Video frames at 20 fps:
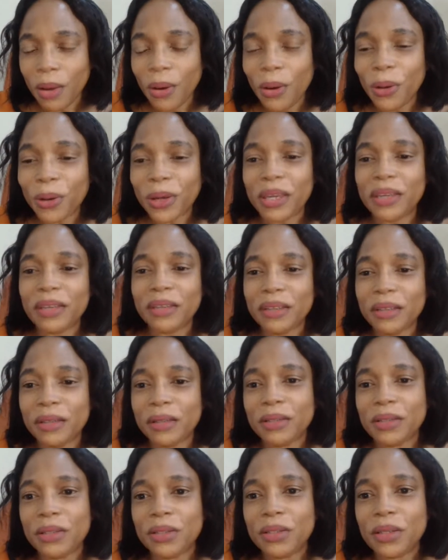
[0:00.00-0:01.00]
okay.
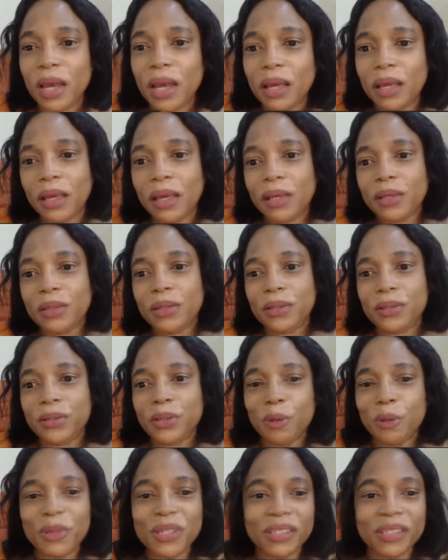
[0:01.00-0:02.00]

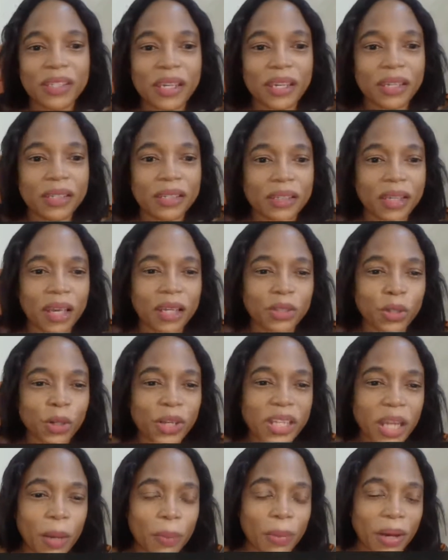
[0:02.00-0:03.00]
Yomi says,
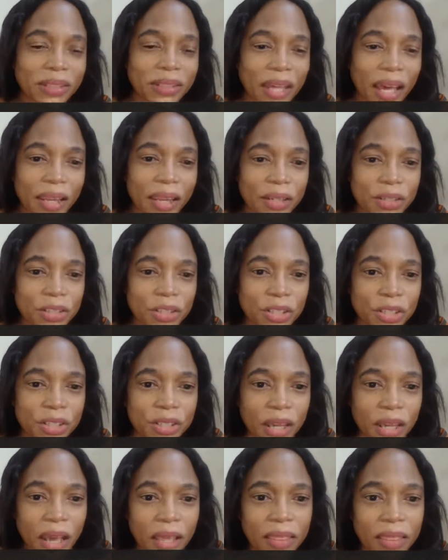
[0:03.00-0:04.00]
talking about
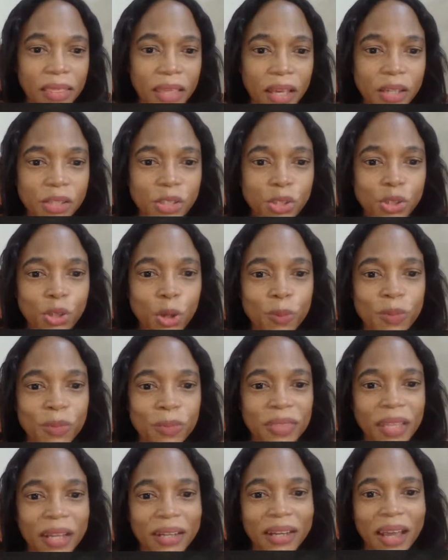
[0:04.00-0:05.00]
allergies, are there
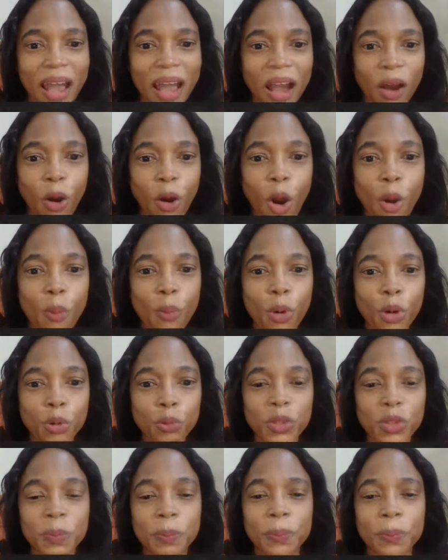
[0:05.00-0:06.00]
some that are
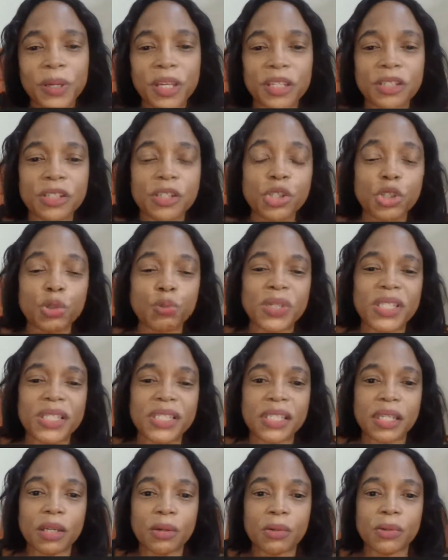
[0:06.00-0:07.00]
common with persons with
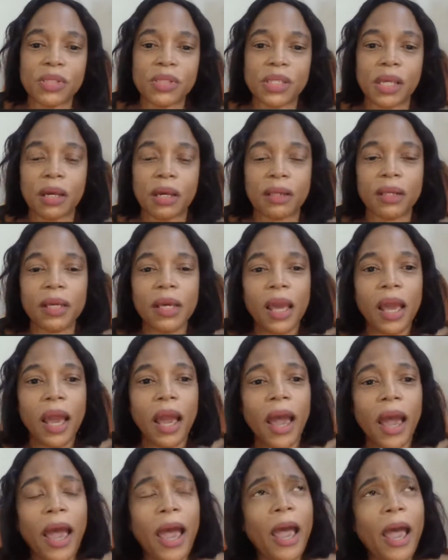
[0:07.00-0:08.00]
sickle cell?
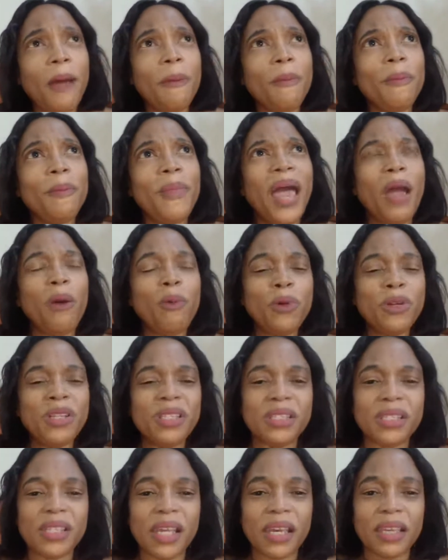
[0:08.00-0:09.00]
I
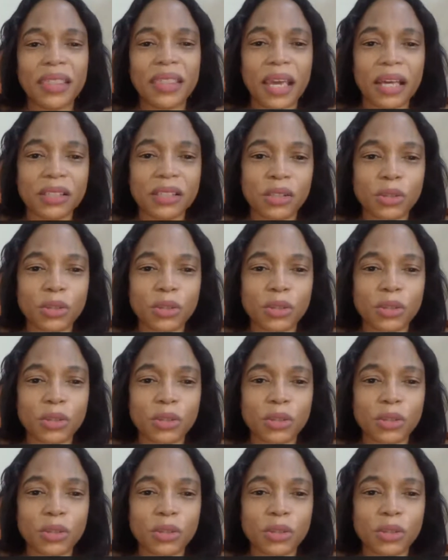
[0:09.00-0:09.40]
wouldn't say there are